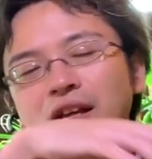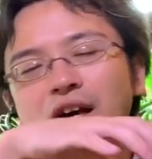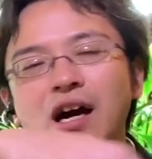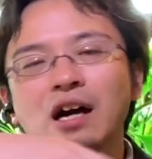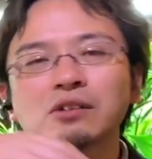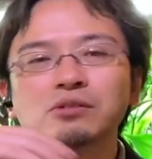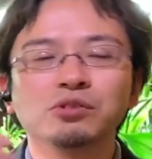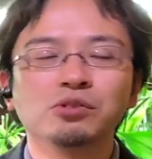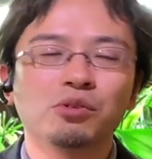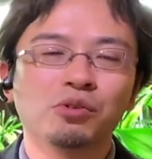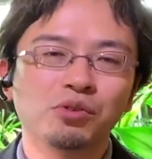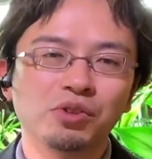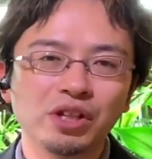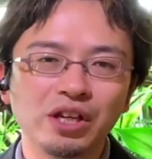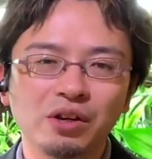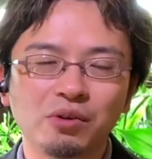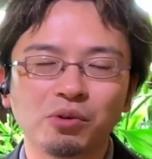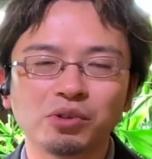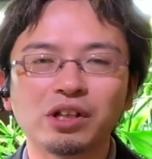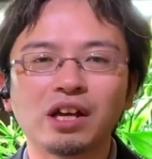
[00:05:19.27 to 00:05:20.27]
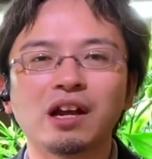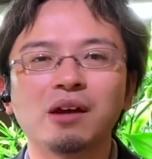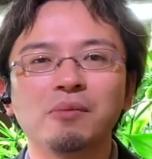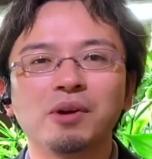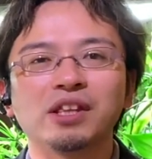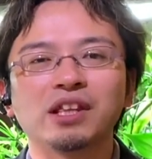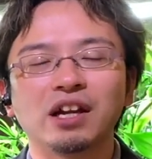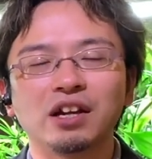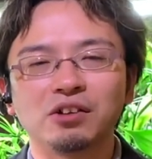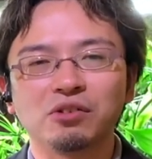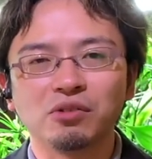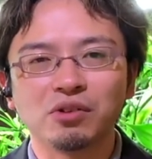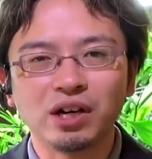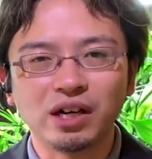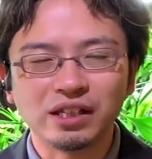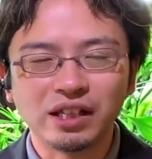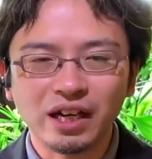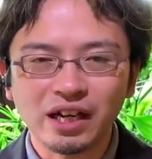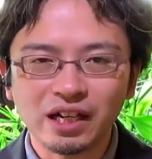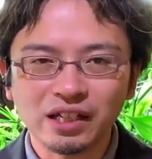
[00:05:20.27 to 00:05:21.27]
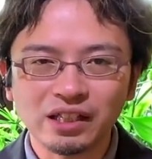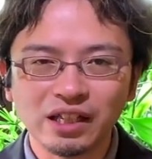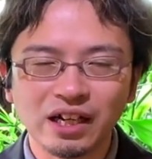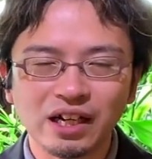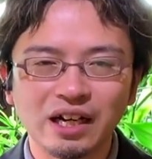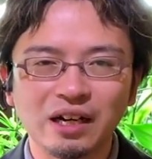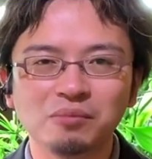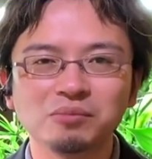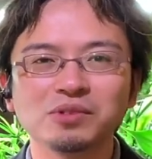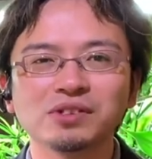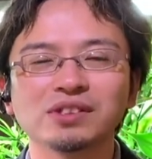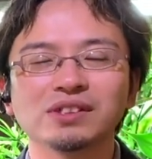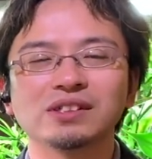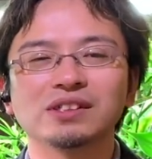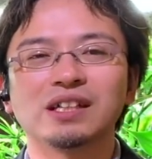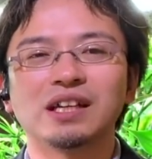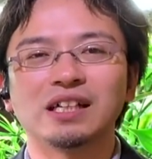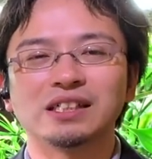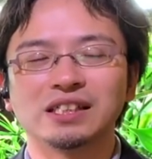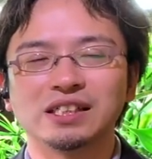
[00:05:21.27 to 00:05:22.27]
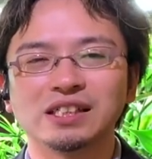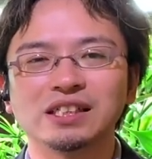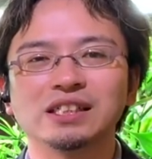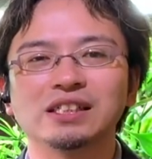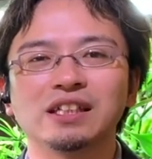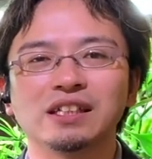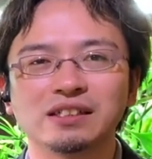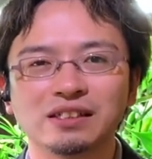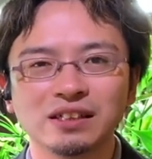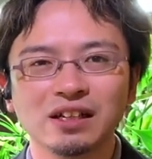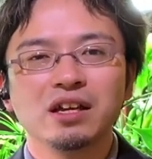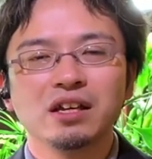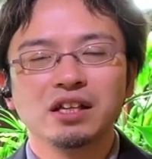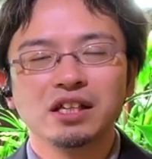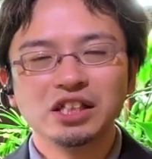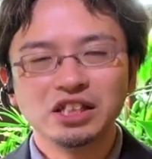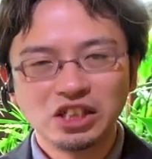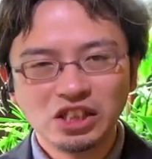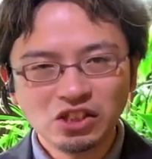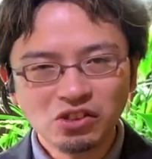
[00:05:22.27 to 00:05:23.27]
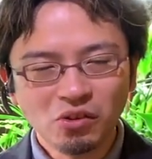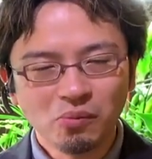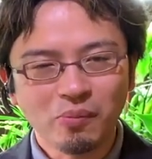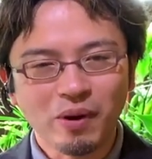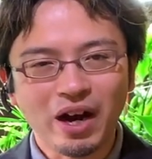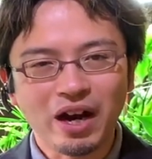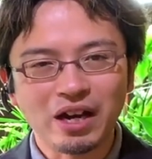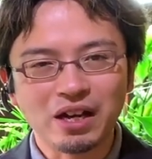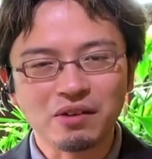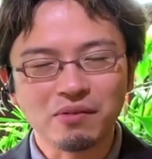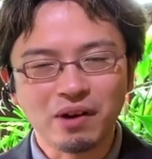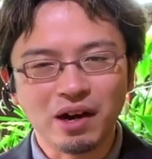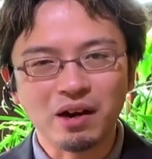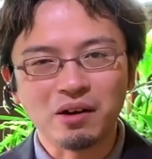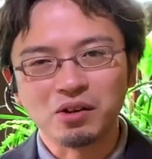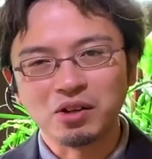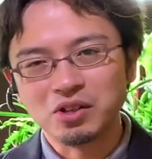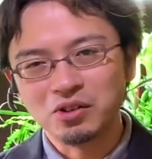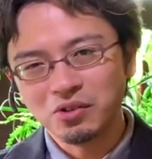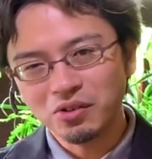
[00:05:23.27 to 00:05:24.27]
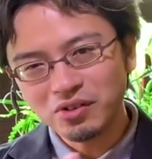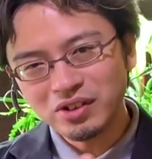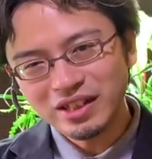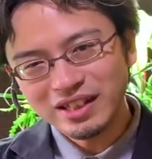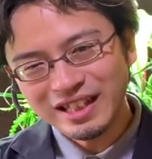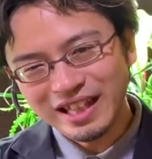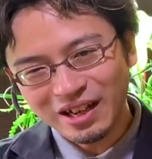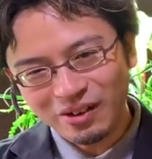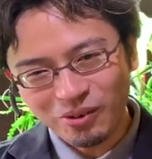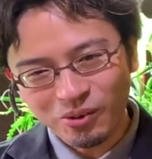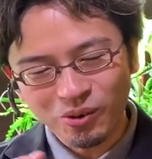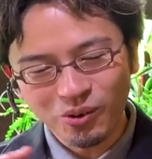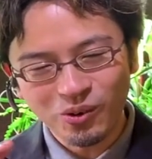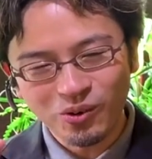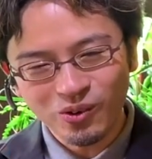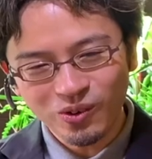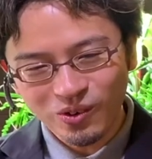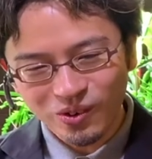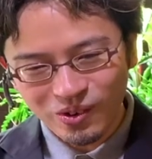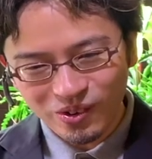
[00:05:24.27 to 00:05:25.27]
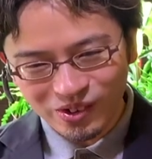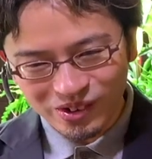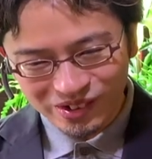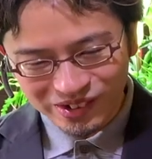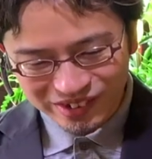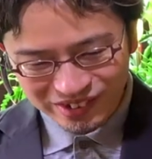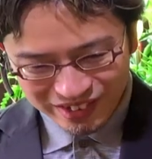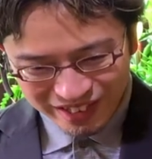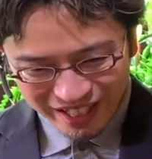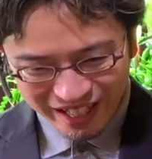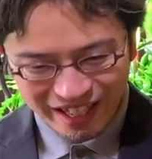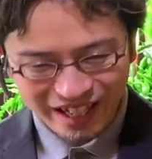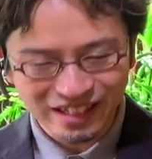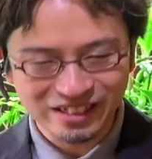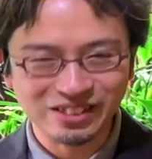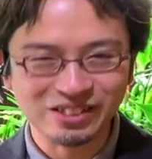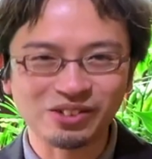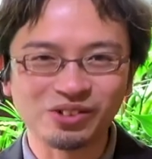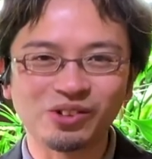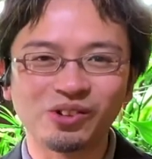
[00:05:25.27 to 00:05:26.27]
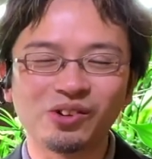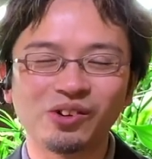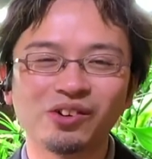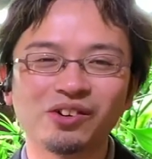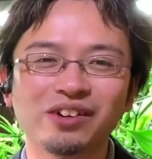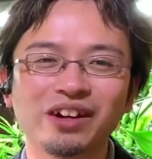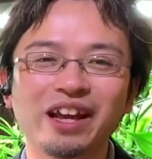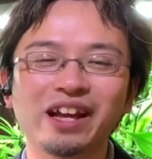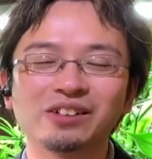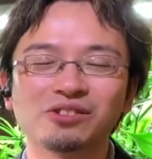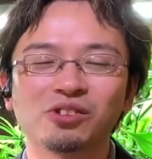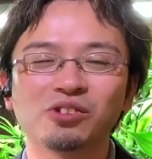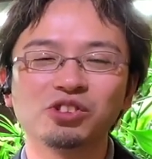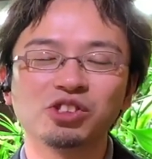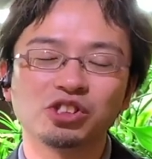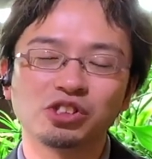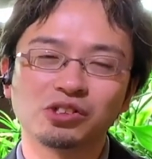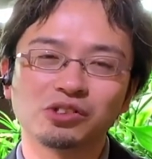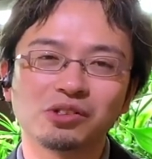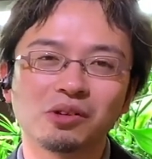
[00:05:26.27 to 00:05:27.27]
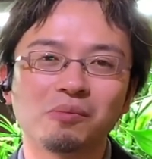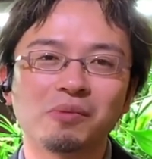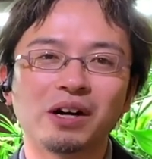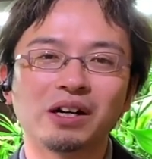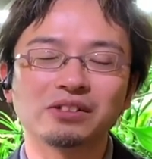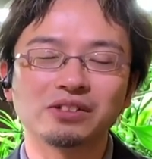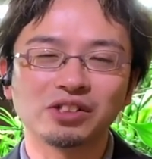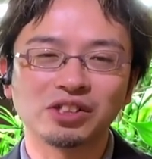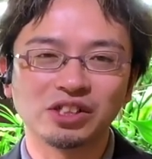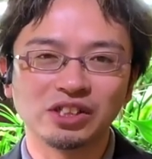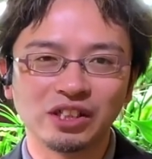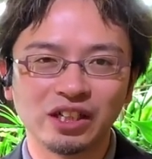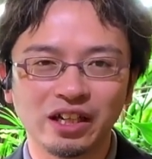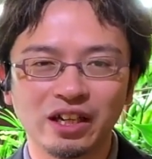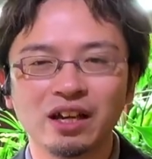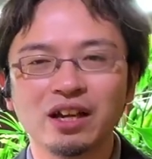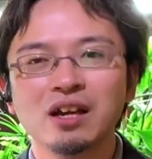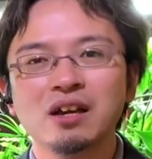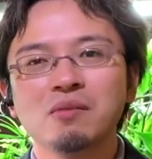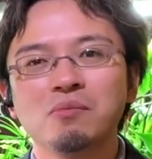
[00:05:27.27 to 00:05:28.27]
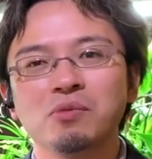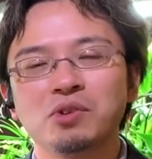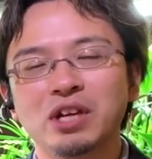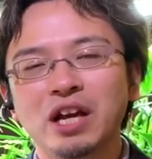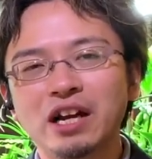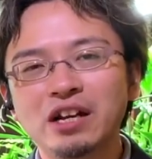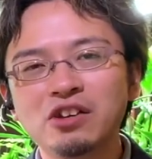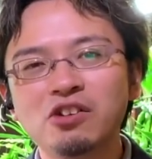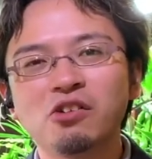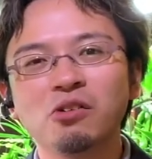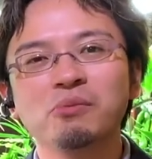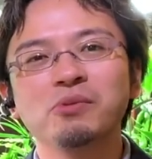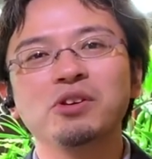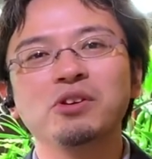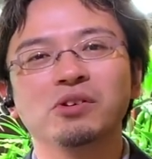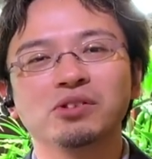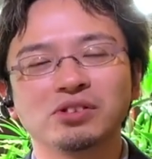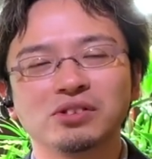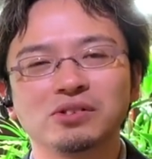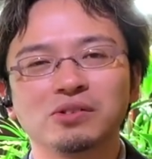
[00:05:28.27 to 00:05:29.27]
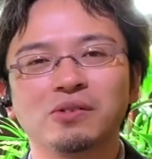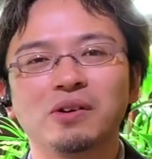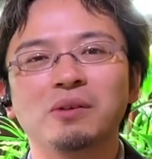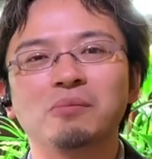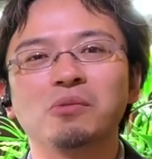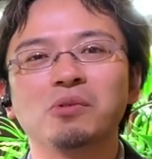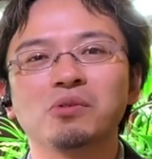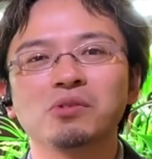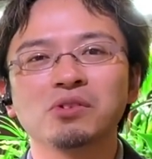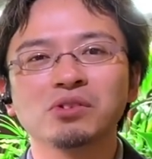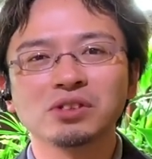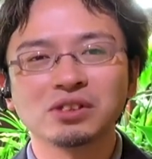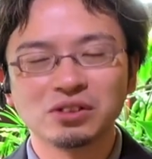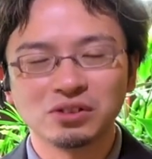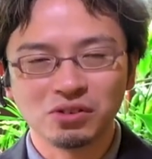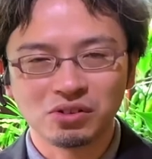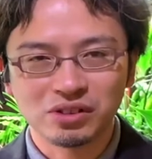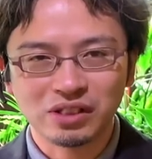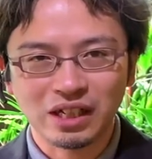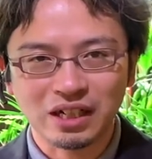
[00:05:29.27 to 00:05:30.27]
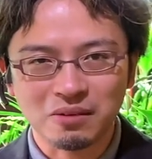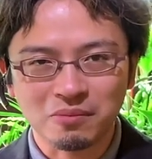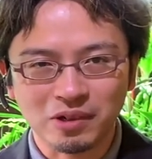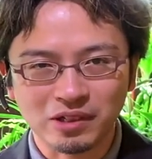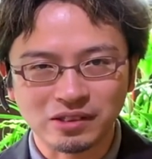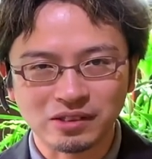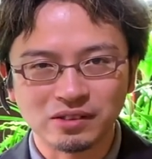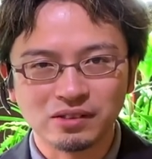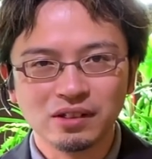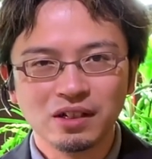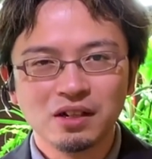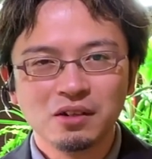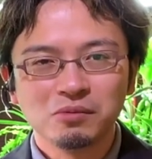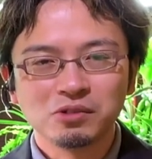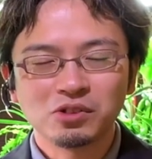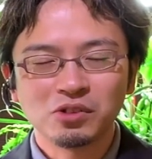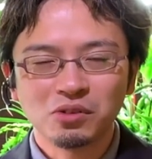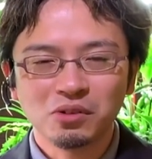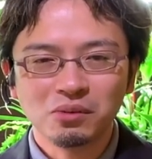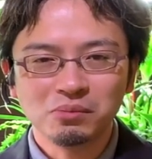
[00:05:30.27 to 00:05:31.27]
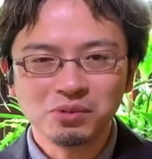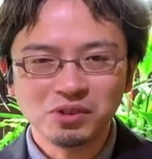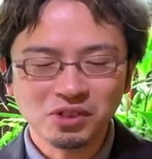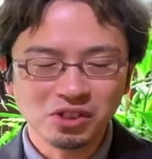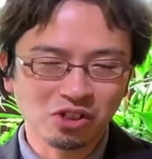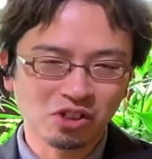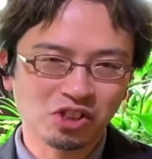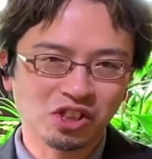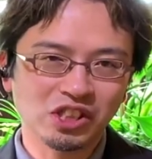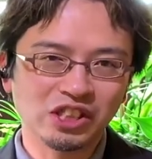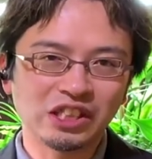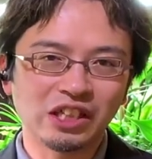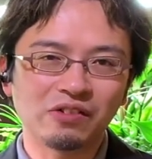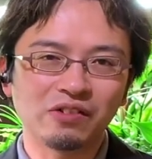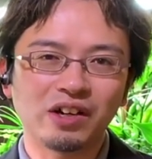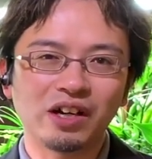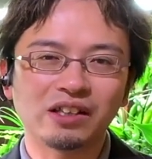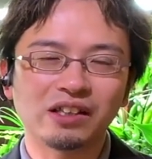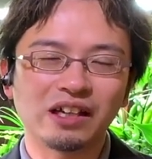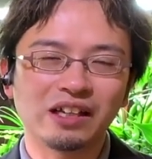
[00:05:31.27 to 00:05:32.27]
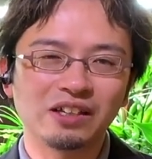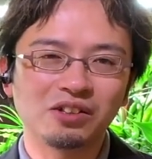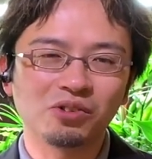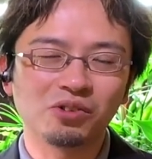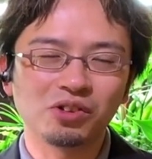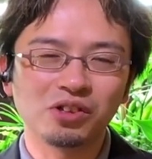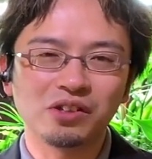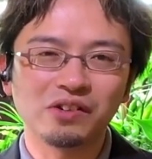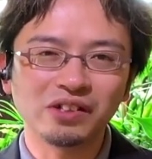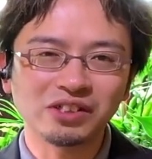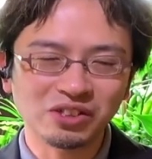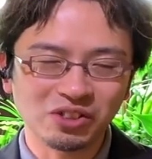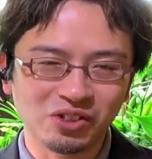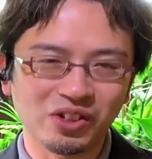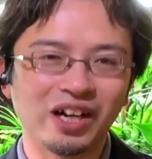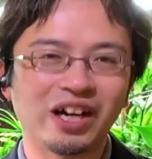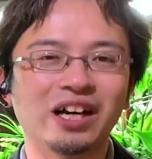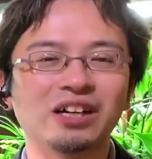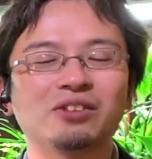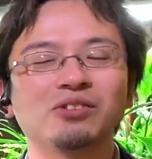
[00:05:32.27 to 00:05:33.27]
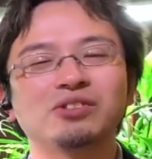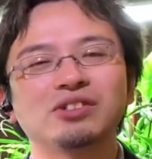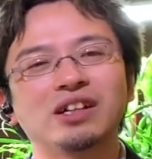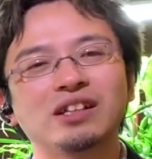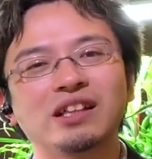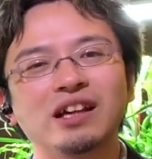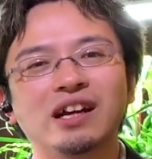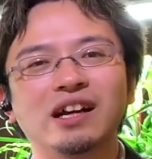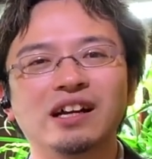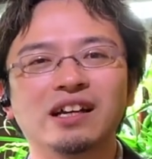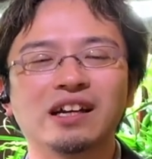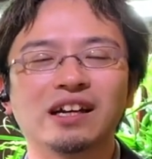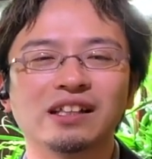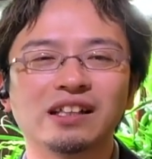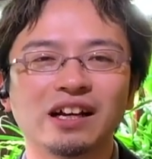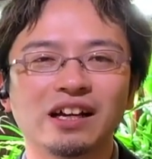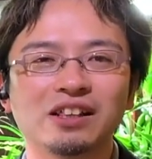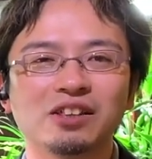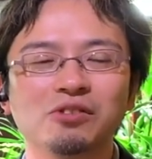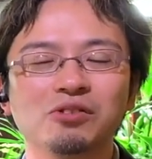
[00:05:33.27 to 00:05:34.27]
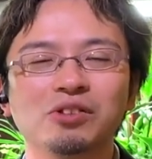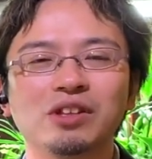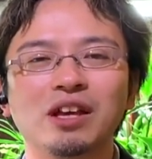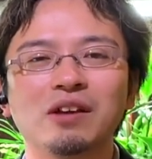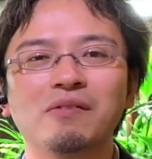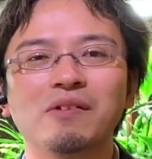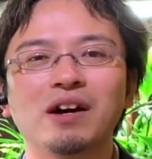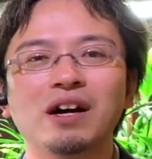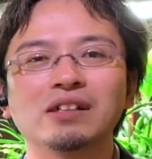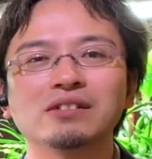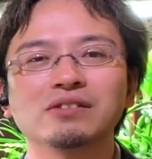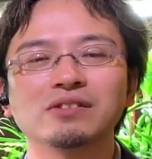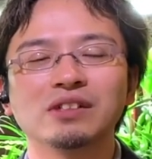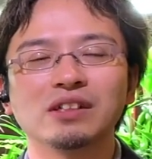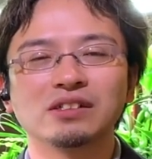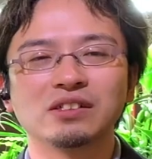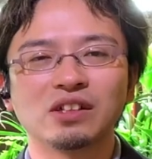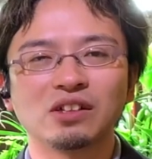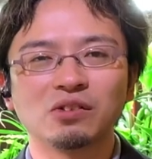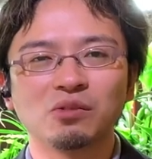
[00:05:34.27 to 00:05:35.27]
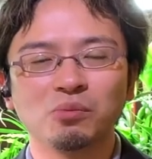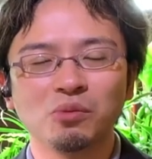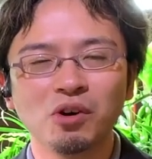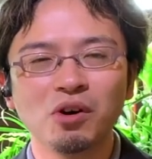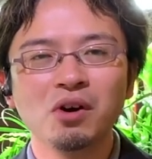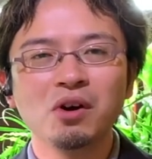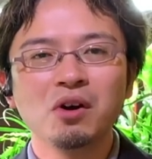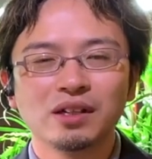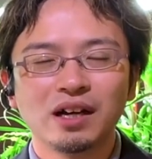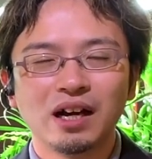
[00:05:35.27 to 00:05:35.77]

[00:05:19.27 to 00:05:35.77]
So on one hand, there's a lot more room to flex your creativity and you have more creative freedom, but on the other hand, it's easy to go wrong with a stone layout, and it may take some time to build a good sense of how to make your aquarium visually impressive.